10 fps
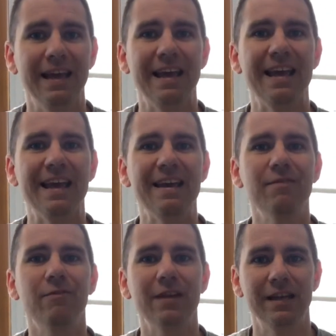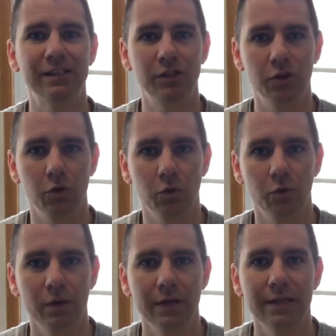if it's you,
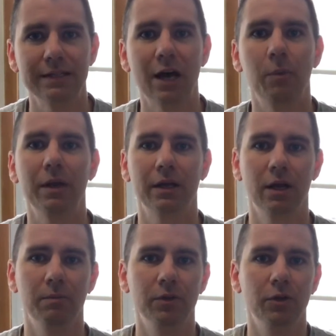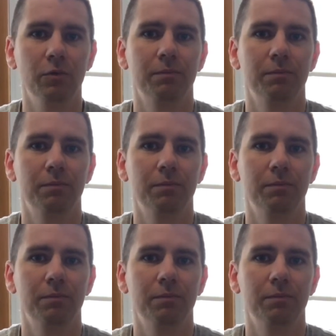tell me to come to you.